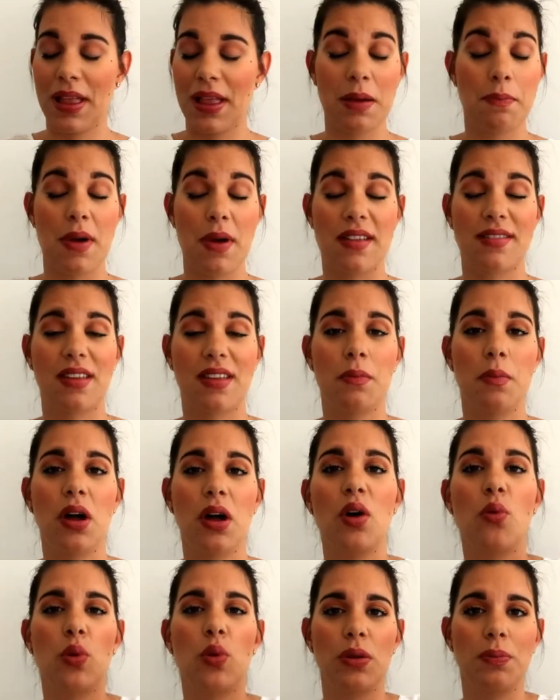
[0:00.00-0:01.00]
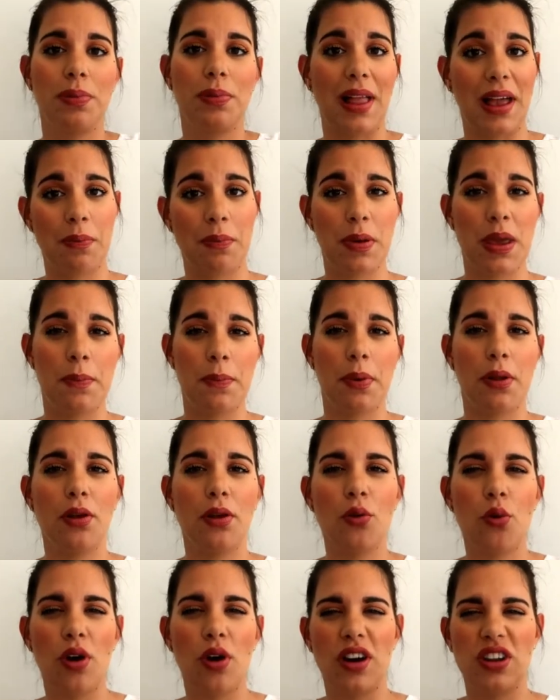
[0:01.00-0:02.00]
play basketball with black
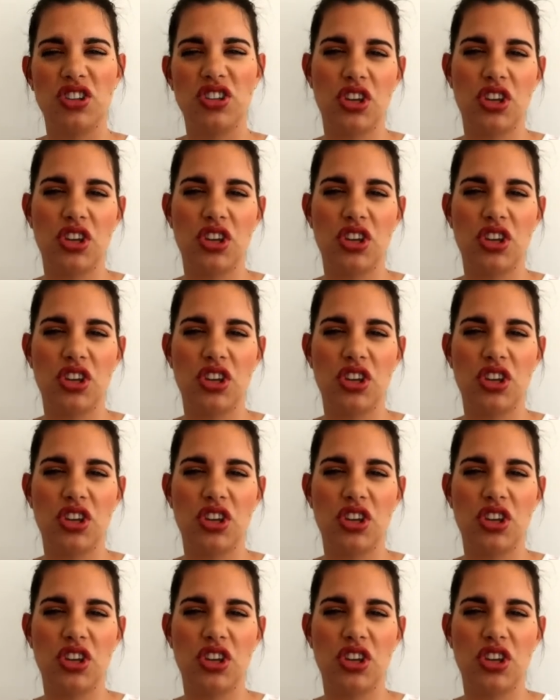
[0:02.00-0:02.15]
people who are